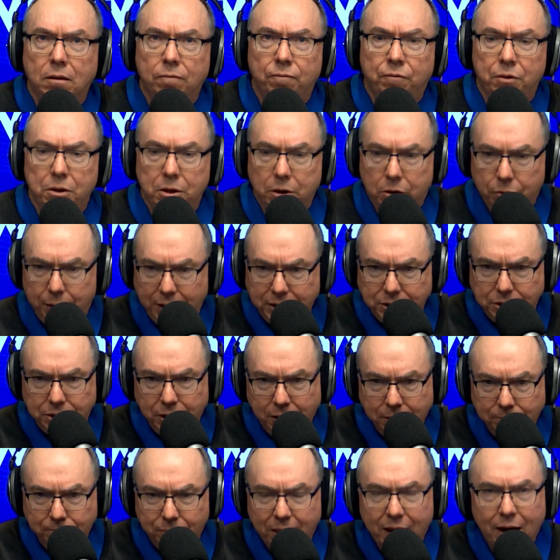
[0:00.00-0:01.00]
for the
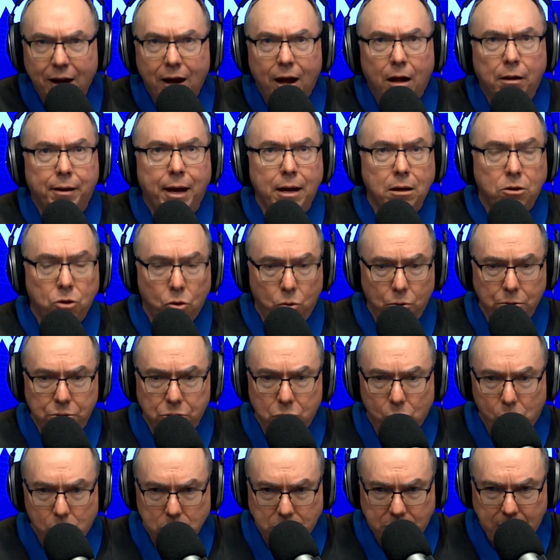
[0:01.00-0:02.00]
Christian. I'll get your
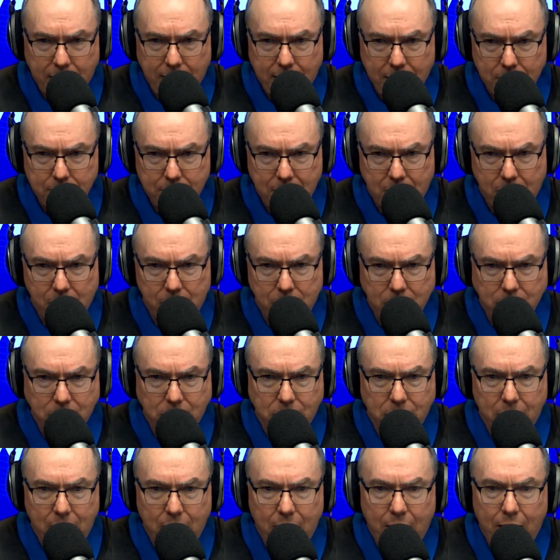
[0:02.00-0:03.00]
thoughts here
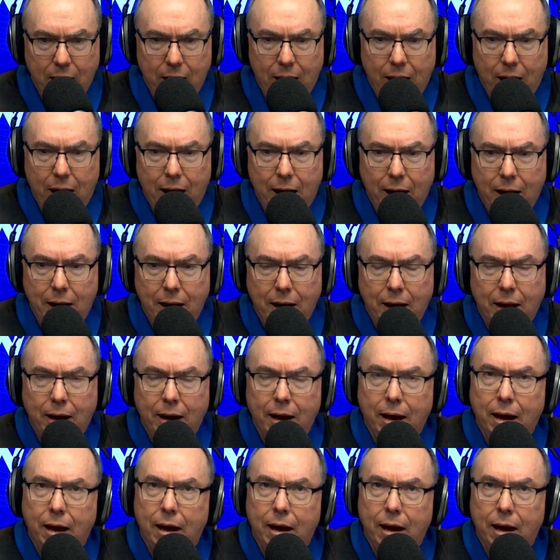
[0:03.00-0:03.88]
because uh,